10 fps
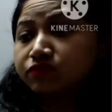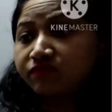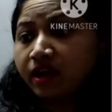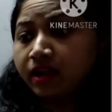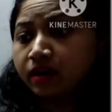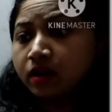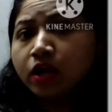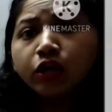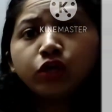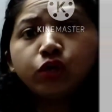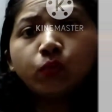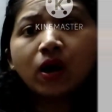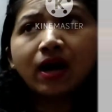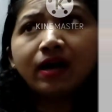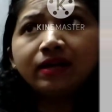When you
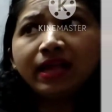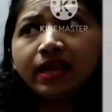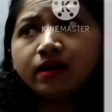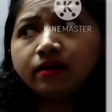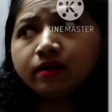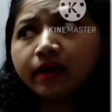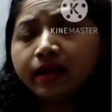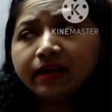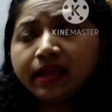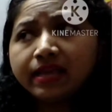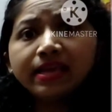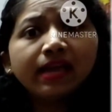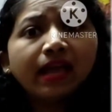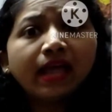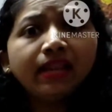are
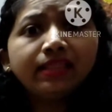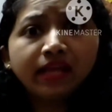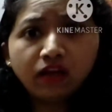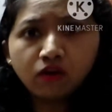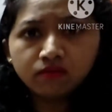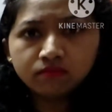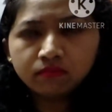taking anything,